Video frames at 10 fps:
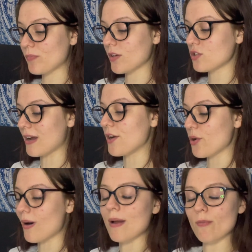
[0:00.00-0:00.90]
So I know
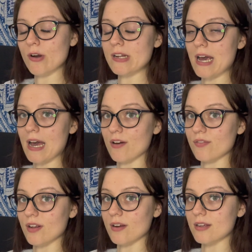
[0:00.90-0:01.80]
I'm going to have
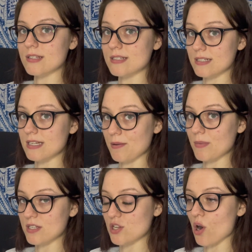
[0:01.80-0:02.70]
to steam
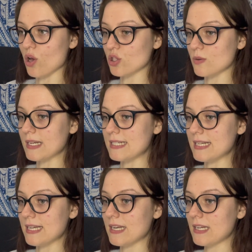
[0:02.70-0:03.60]
this yarn. So I
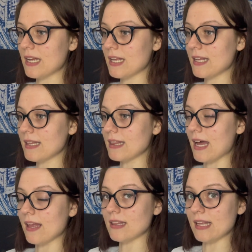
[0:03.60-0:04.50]
did
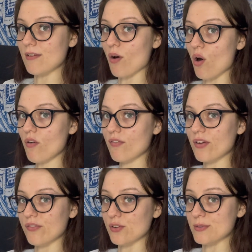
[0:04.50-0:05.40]
leave off a
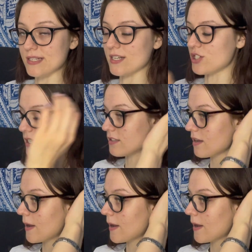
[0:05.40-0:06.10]
few stitches.